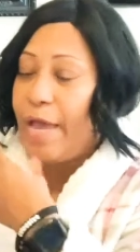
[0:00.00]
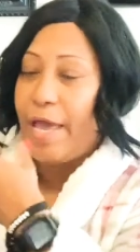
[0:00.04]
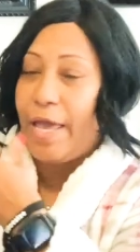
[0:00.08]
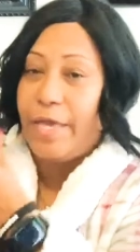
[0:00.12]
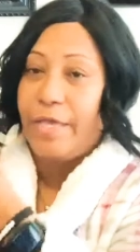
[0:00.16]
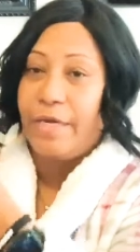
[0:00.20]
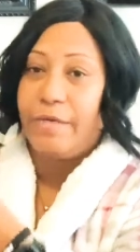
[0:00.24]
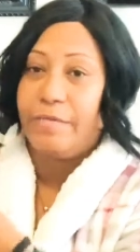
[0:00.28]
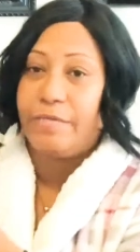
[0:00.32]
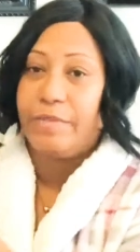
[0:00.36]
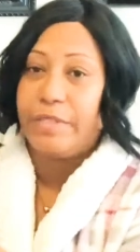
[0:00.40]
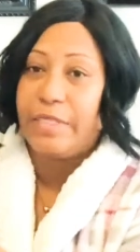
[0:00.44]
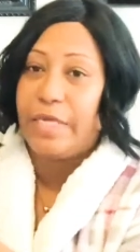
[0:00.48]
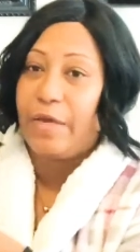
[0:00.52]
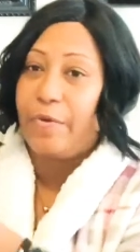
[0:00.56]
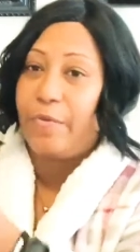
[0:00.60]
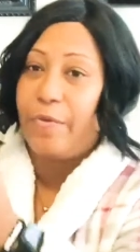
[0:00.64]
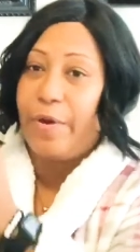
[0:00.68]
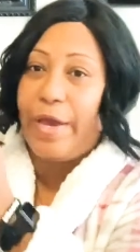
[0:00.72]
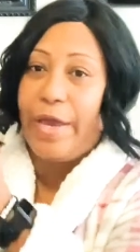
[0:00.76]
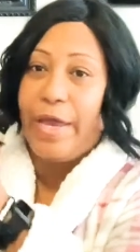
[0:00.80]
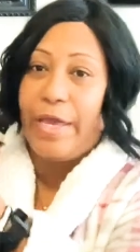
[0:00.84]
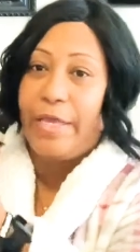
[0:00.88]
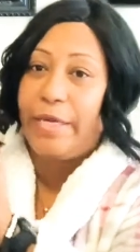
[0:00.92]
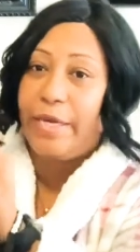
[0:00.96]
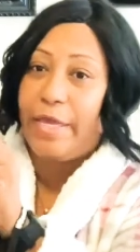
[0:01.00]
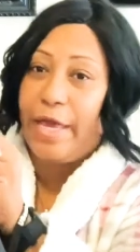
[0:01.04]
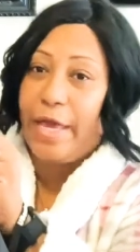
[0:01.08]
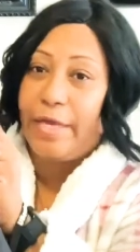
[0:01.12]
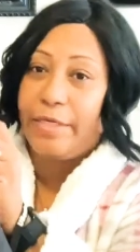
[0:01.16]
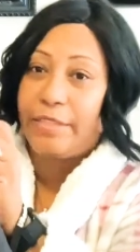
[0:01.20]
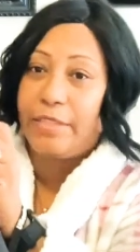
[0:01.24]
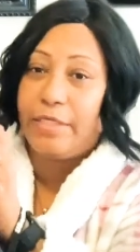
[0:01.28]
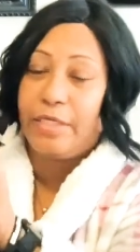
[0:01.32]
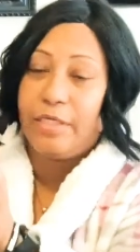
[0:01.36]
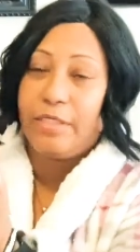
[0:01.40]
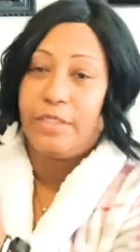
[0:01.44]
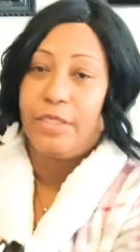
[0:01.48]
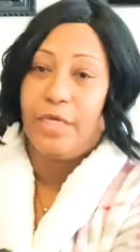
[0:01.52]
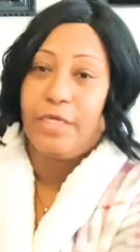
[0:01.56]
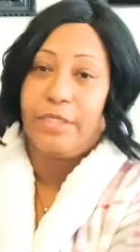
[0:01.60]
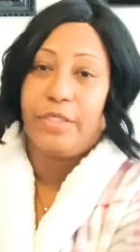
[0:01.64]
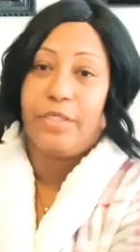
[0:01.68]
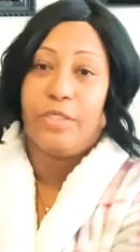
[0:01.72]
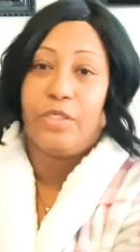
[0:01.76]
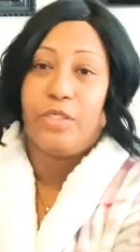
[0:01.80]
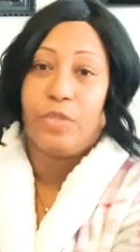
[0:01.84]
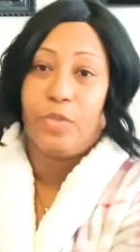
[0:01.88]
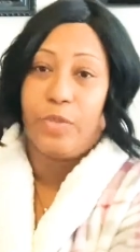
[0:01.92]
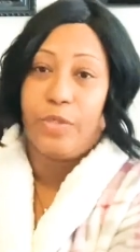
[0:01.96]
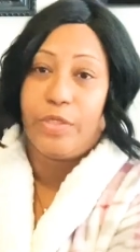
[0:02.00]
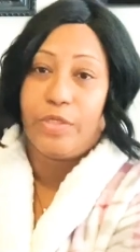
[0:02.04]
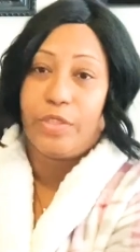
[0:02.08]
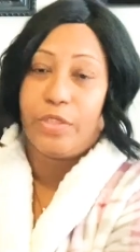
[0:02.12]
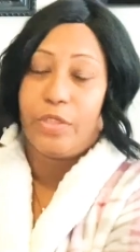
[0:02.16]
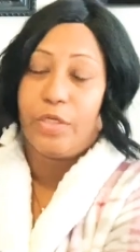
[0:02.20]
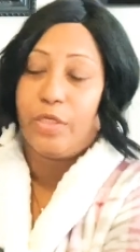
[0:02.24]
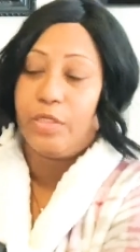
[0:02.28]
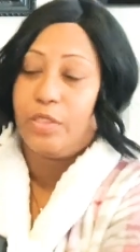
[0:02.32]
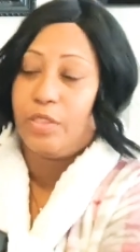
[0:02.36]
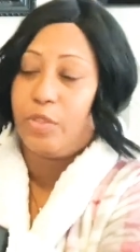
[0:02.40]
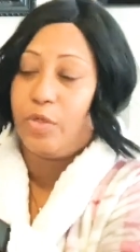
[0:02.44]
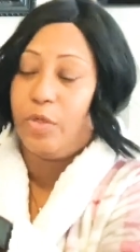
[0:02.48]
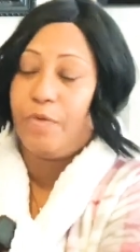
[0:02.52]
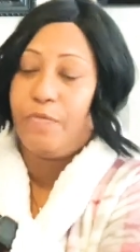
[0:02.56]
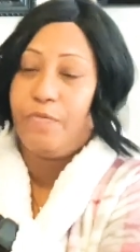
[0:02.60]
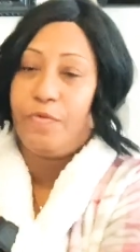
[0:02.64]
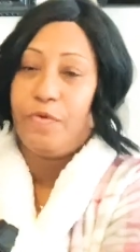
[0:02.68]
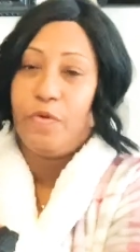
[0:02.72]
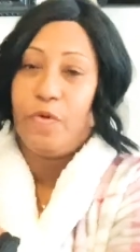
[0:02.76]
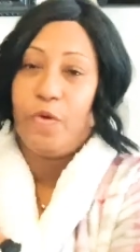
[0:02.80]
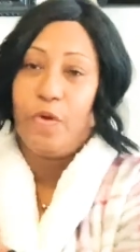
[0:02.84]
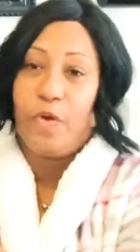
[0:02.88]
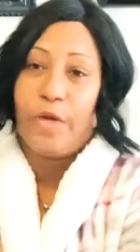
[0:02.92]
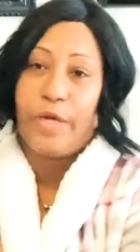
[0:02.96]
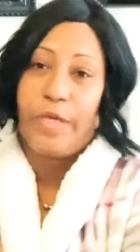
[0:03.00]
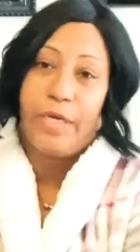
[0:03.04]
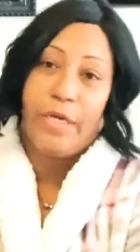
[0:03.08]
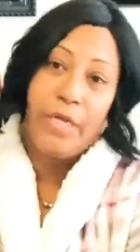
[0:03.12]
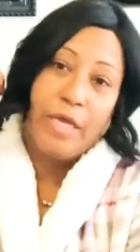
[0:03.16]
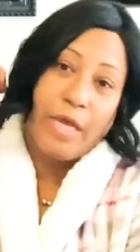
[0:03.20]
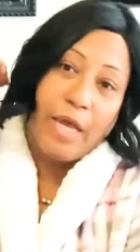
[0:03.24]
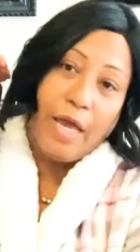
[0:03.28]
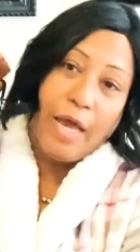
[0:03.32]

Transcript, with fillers: items get wet and it actually doesn't so it's good so if you're going